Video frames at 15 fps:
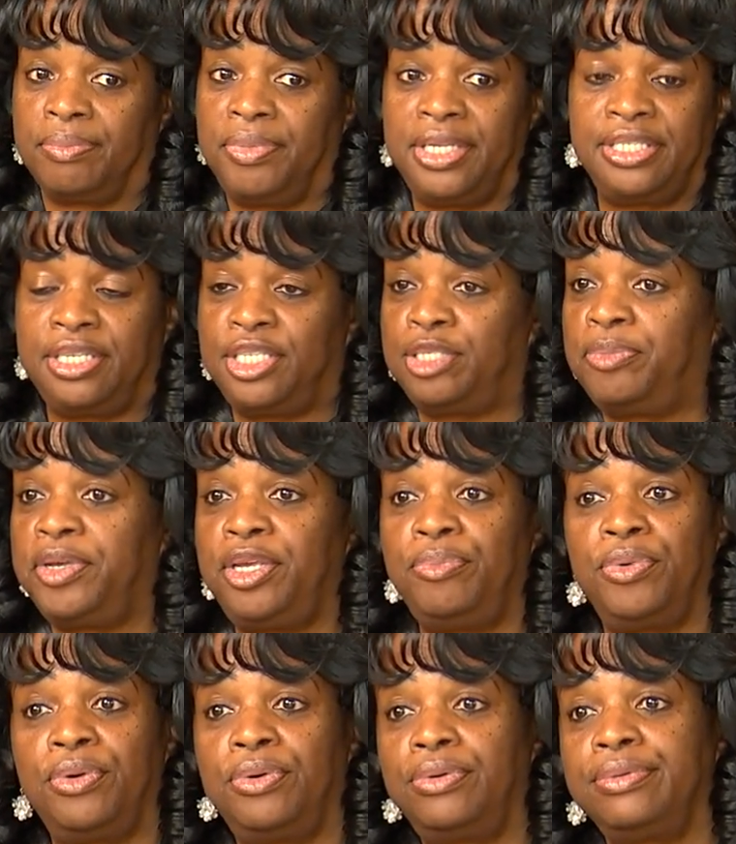Business
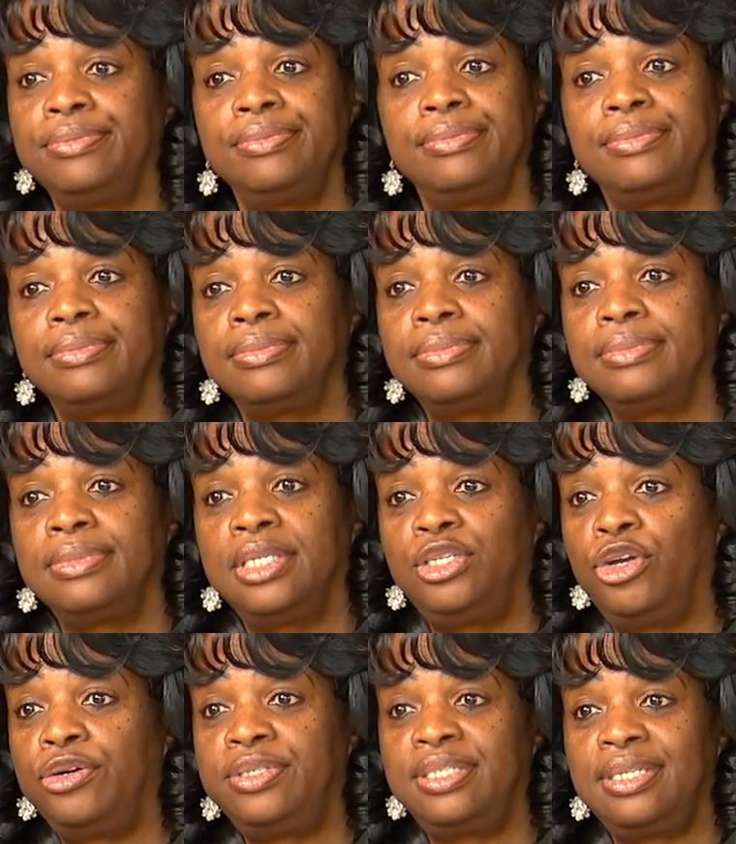people,
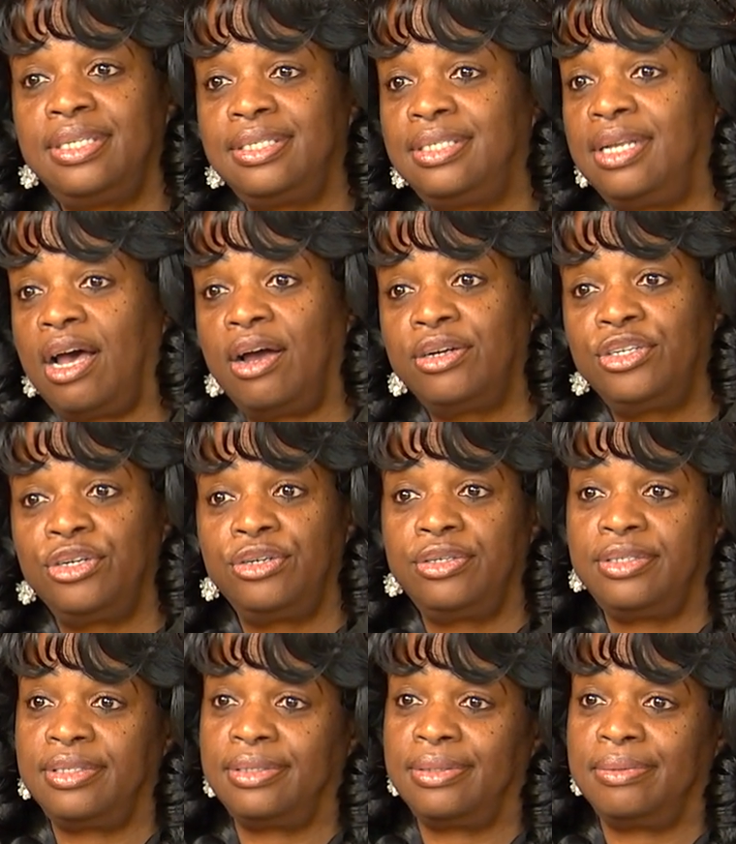nurses,
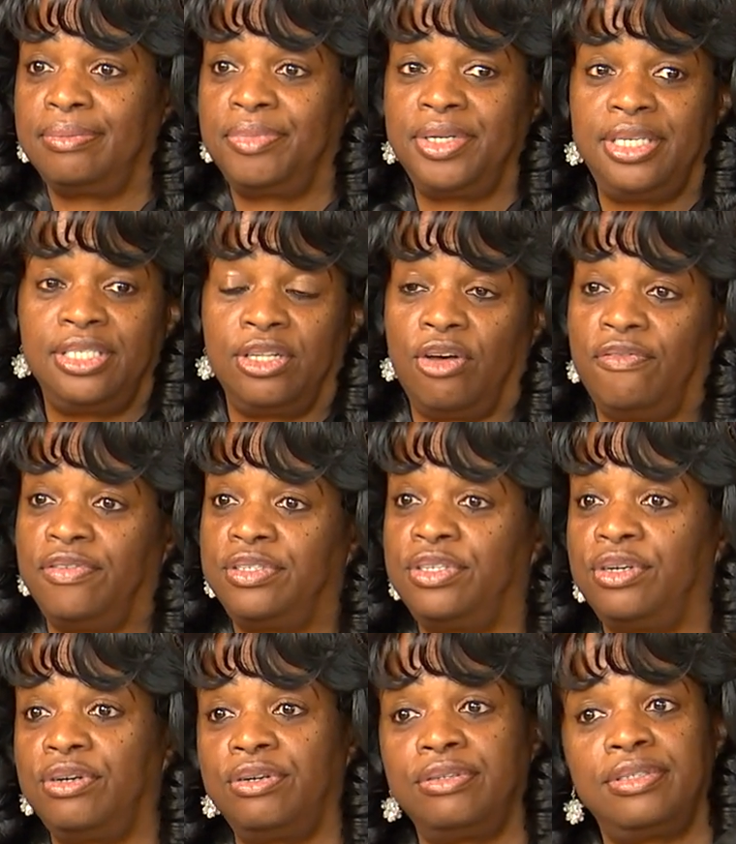doctors, police
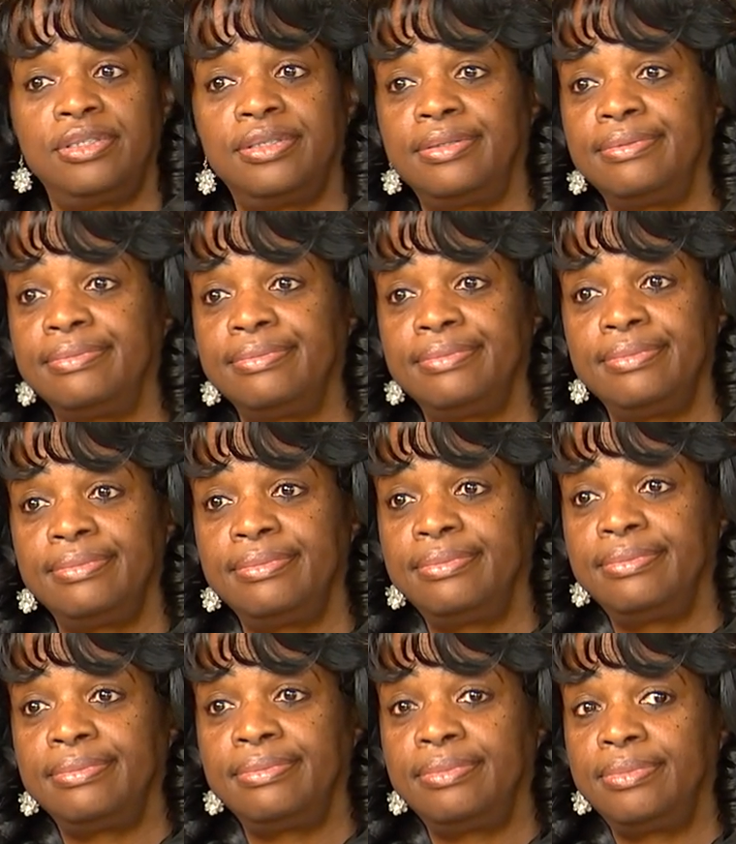officers,
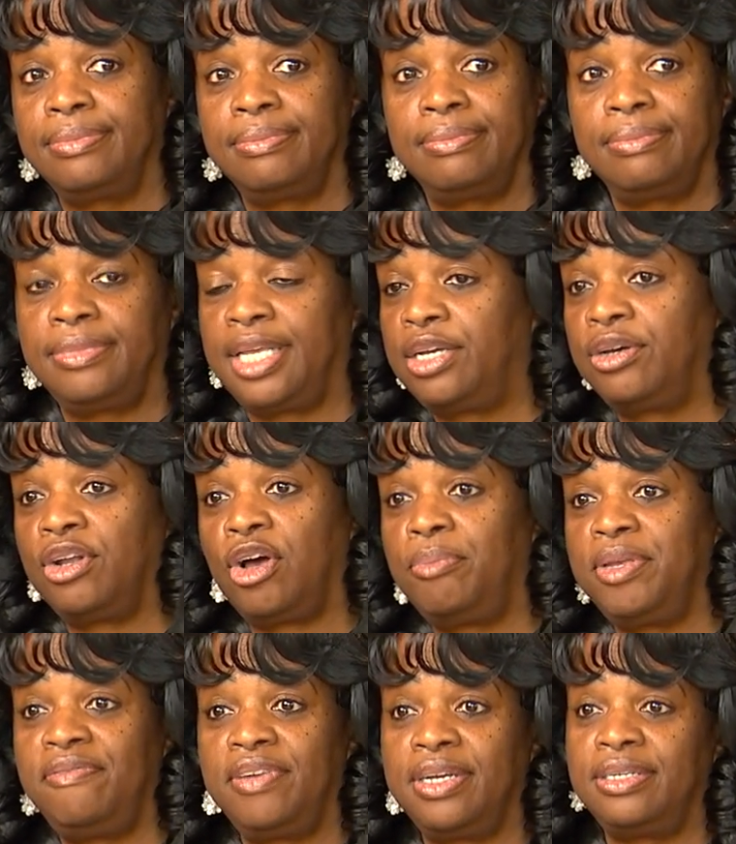they could all
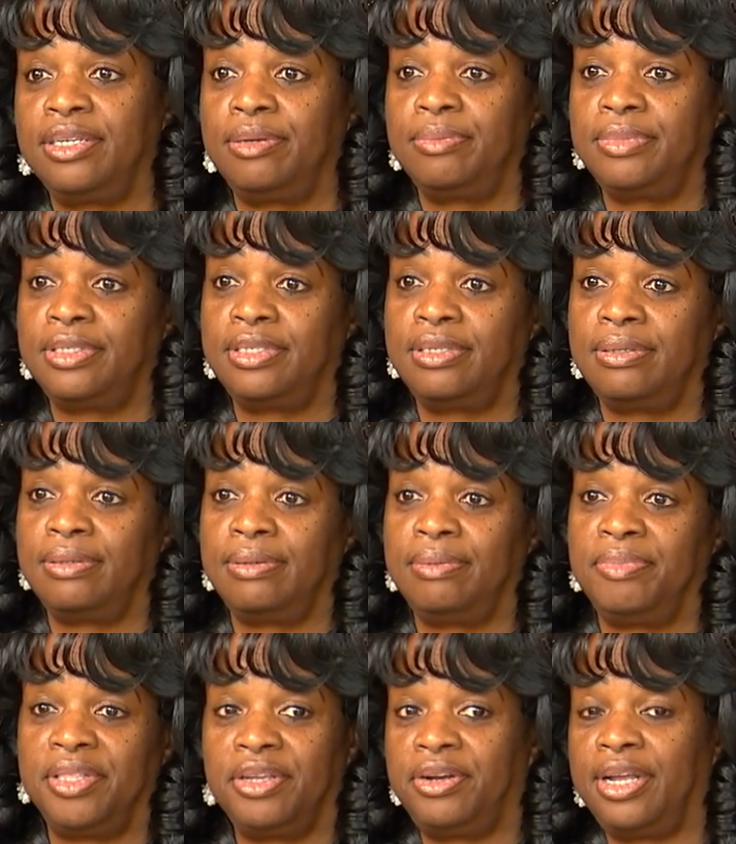be victims,
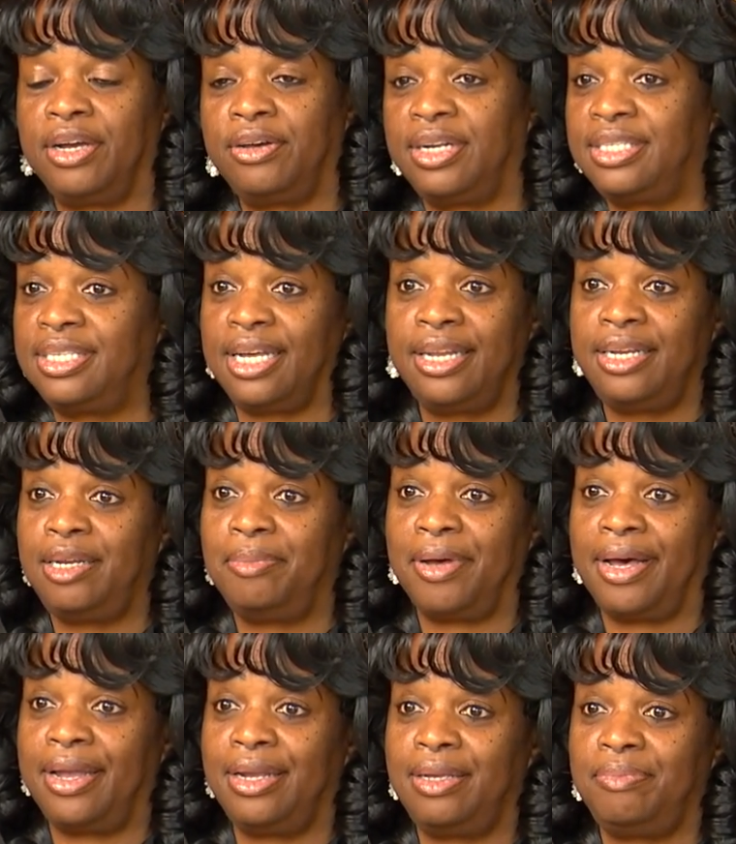but they're not going to tell
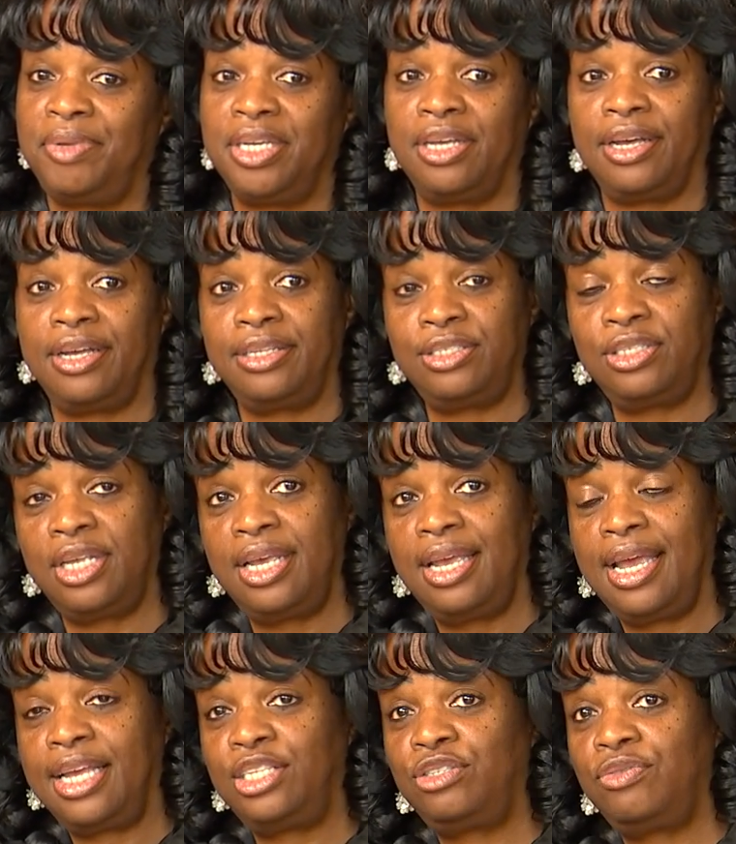anybody, because
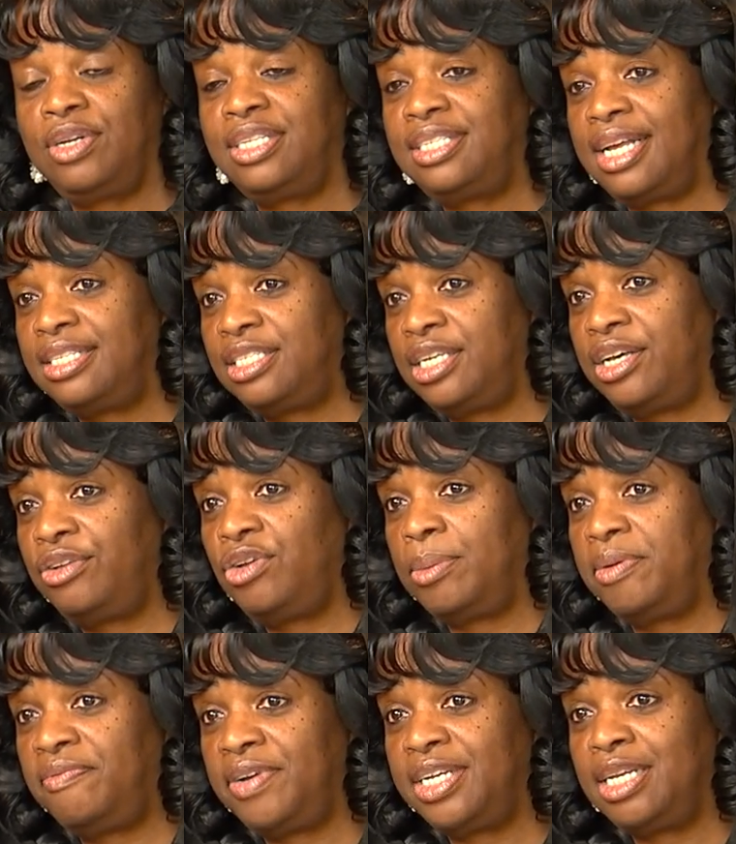as soon as I tell you
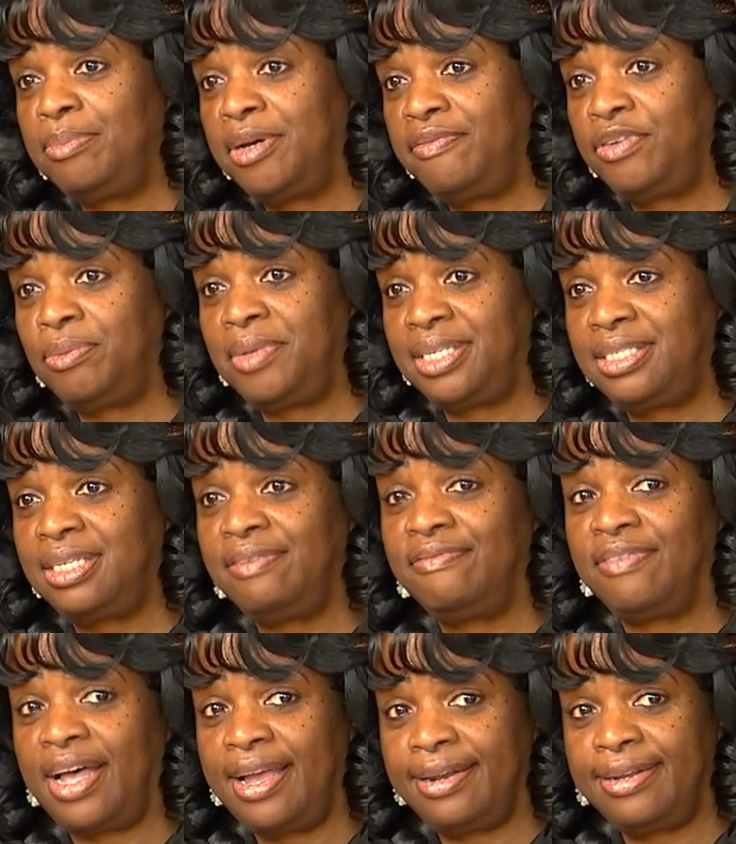I'm a victim of domestic
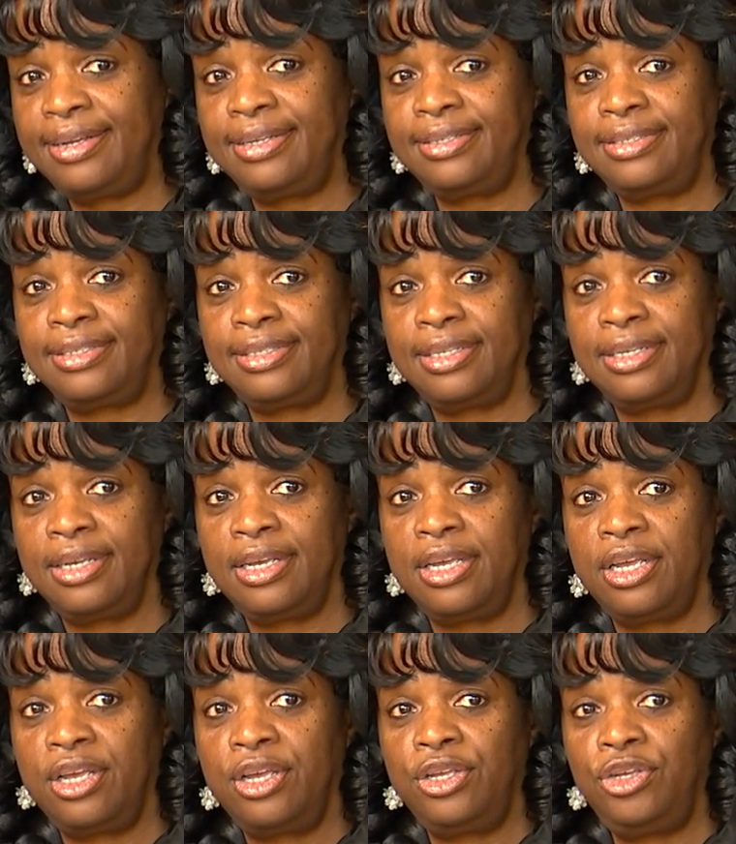violence,
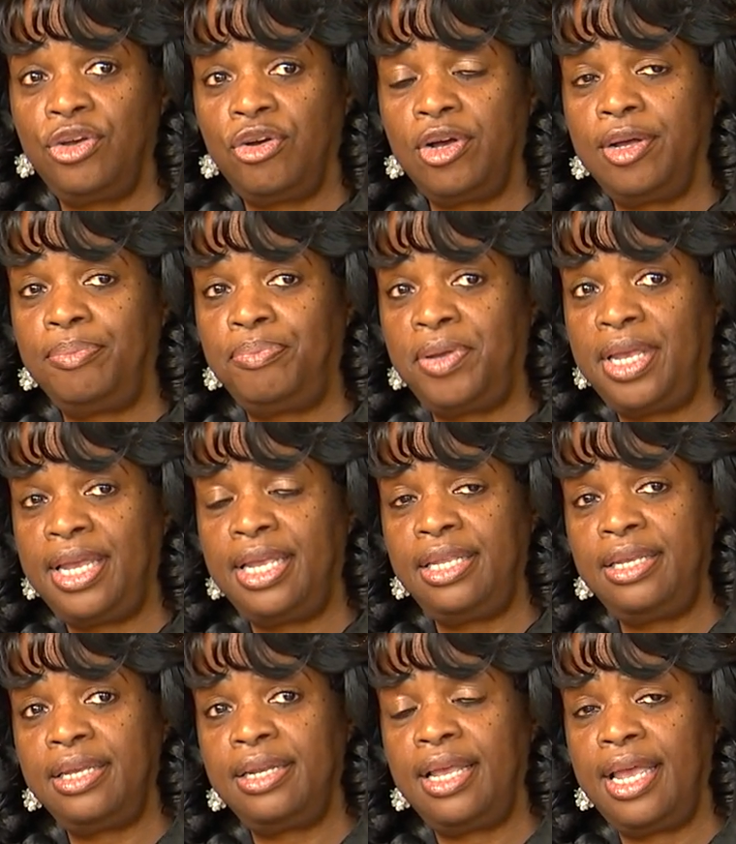your
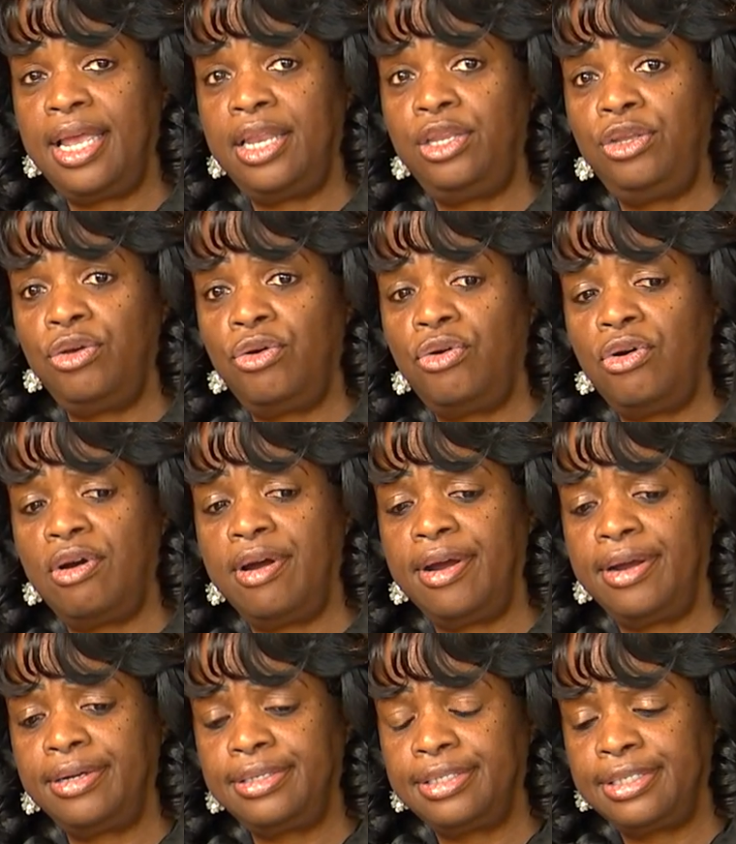opinion and
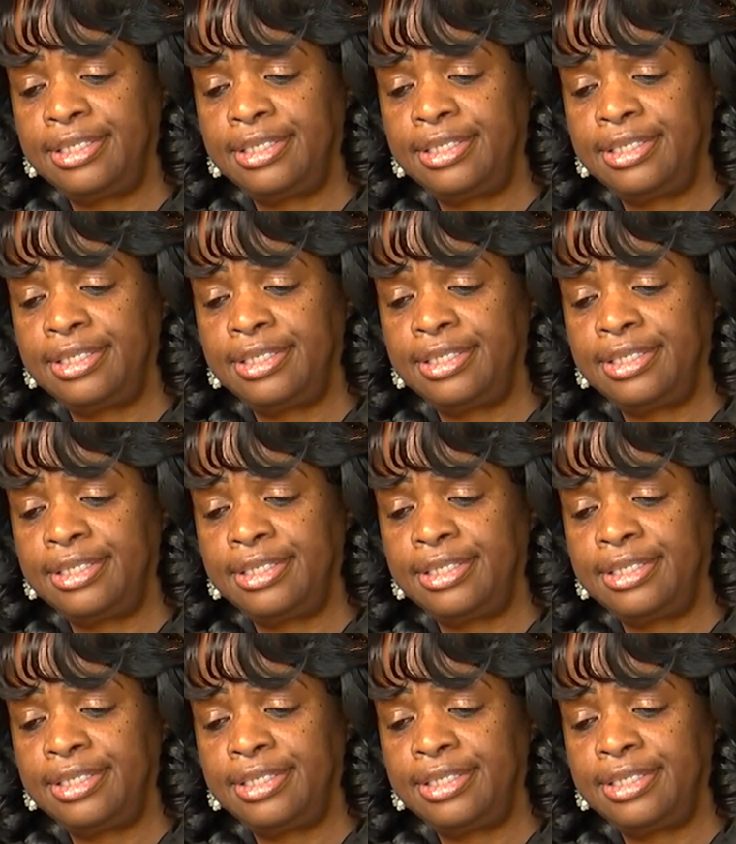your